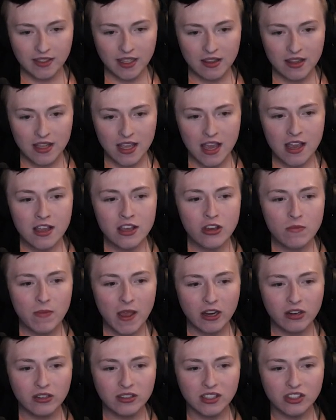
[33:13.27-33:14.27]
The
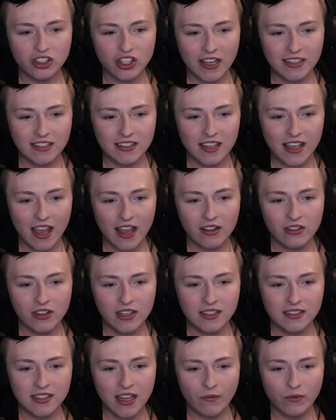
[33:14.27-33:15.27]
incubator suggests the
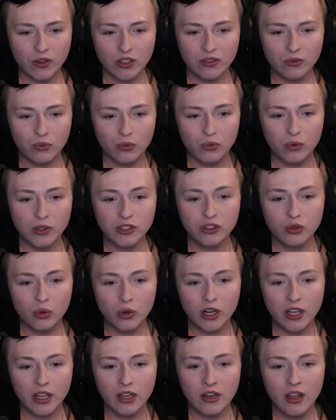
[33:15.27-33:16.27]
aliens have
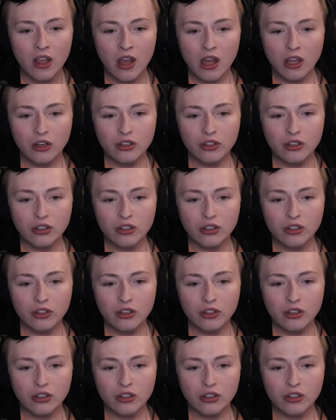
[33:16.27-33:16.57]
resorted